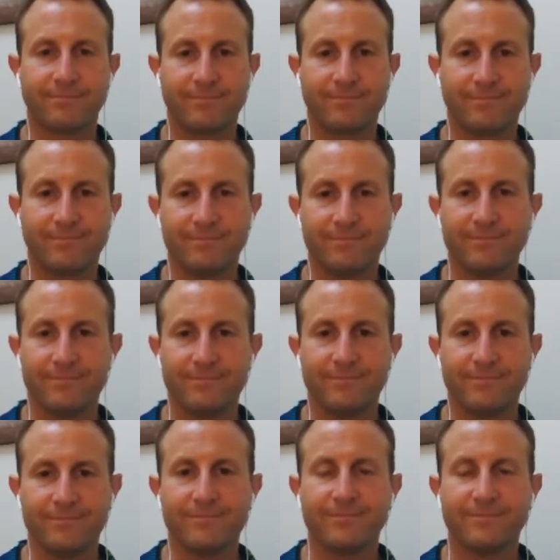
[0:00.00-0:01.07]

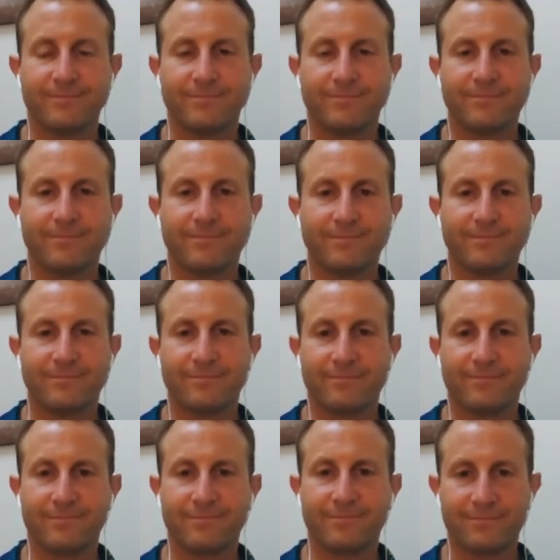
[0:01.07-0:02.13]

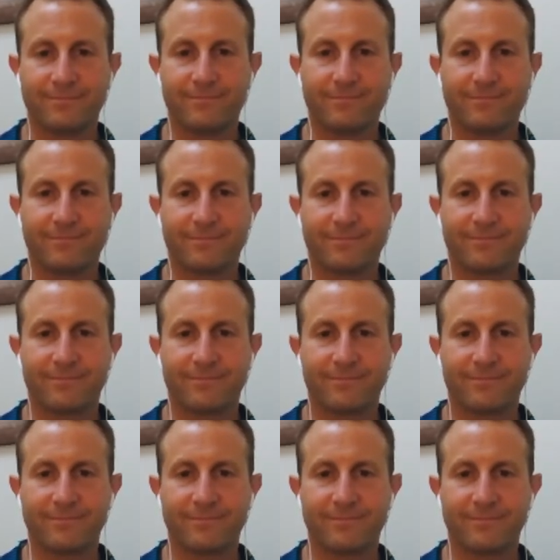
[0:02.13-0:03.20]

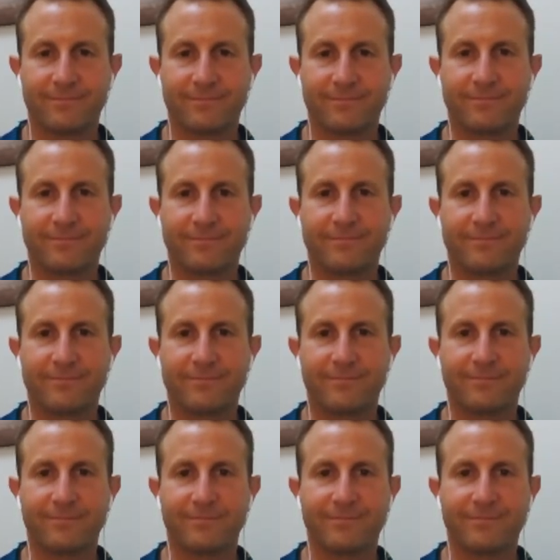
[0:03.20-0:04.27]

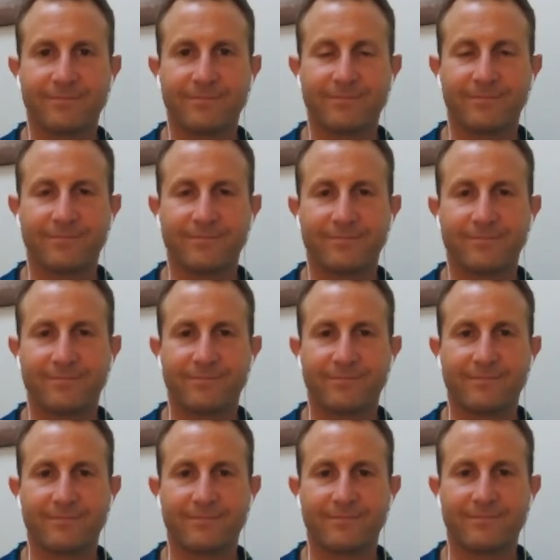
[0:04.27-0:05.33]

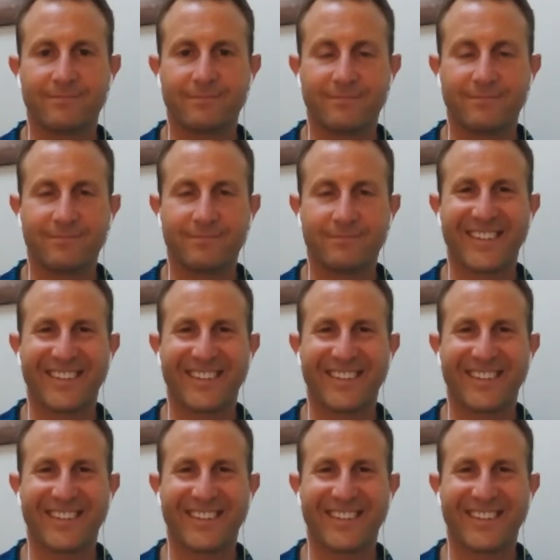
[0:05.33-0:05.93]
This person isn't speaking.